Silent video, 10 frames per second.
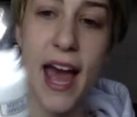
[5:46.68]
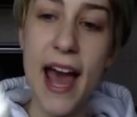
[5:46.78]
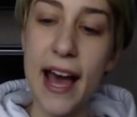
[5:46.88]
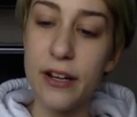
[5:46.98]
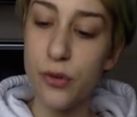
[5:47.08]

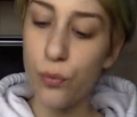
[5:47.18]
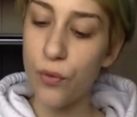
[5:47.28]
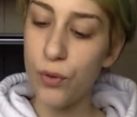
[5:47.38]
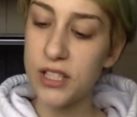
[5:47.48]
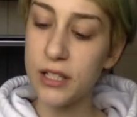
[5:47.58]
And
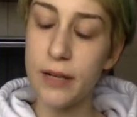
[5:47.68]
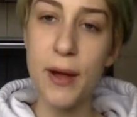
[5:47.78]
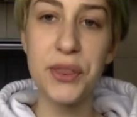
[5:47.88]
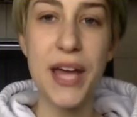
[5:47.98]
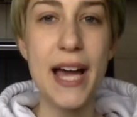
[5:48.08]
what's good
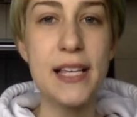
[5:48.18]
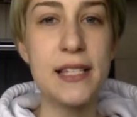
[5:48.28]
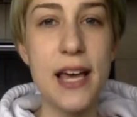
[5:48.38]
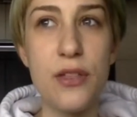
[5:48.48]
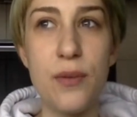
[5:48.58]
about that
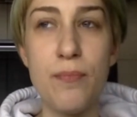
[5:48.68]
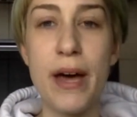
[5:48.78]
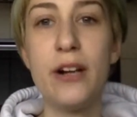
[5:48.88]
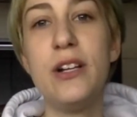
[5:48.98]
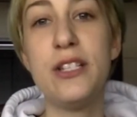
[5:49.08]
is that the
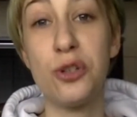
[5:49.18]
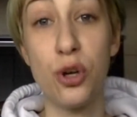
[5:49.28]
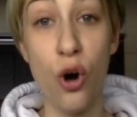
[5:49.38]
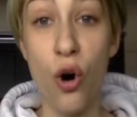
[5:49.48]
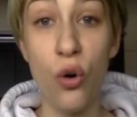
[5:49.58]
metal is
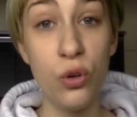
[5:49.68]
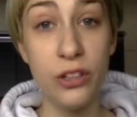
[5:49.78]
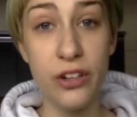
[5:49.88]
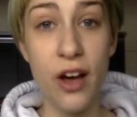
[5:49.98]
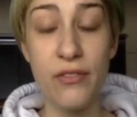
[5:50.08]

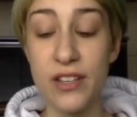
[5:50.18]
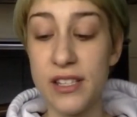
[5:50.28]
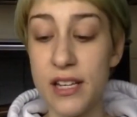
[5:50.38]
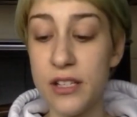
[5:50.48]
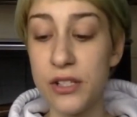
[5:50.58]
cold,
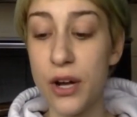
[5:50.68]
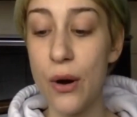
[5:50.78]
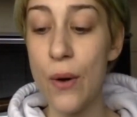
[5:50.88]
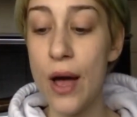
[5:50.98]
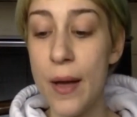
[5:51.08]
obviously. So